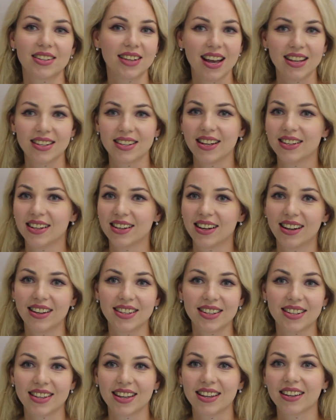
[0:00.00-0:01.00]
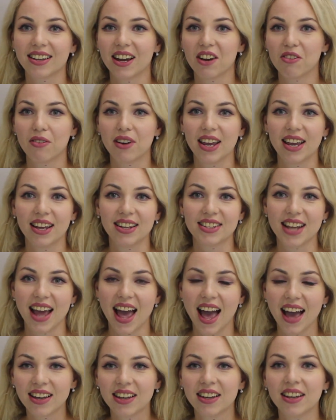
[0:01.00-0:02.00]
science, data analytics and career in
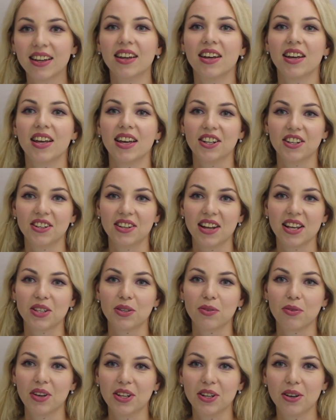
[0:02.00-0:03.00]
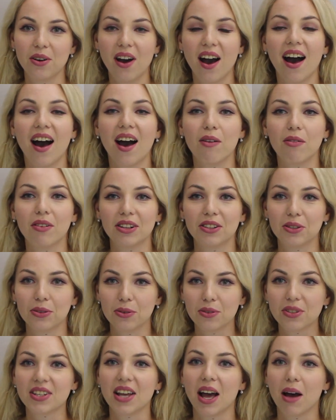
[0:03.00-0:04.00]
tech. In today's video I will
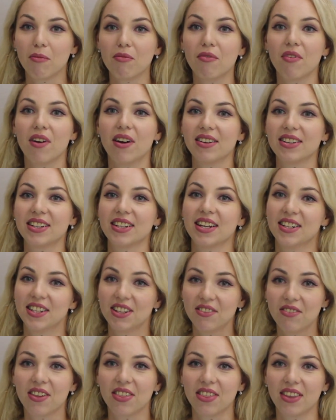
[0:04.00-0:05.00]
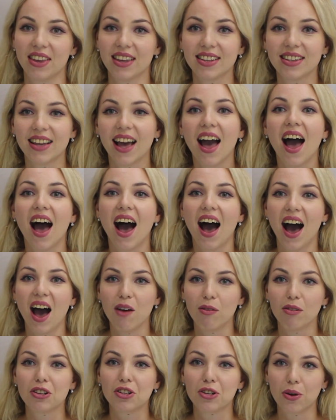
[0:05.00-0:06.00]
do some very scientific things.
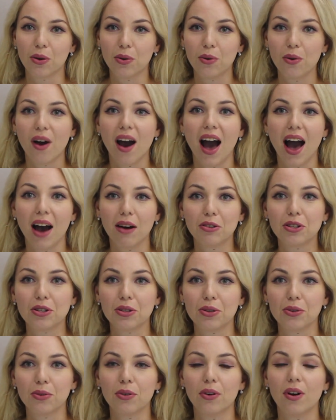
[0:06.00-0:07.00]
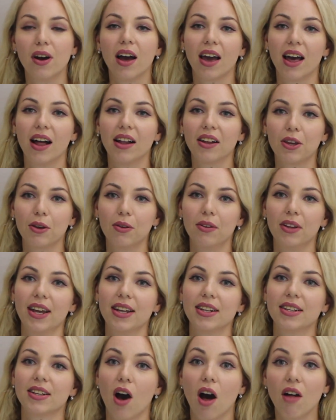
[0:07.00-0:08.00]
I will show you how to
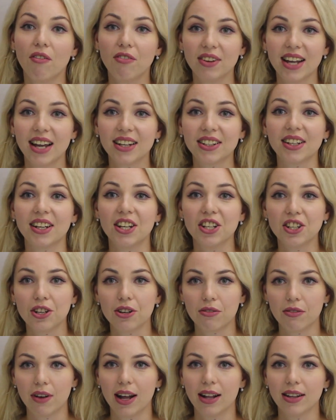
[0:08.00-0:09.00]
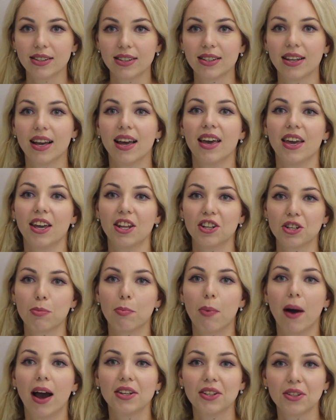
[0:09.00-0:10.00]
calculate confidence intervals into
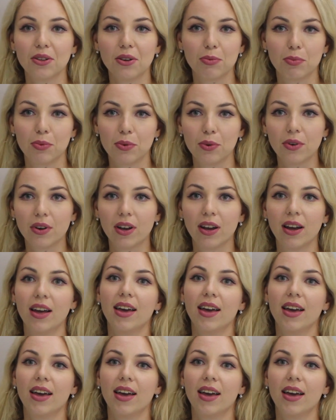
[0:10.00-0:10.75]
Python notebook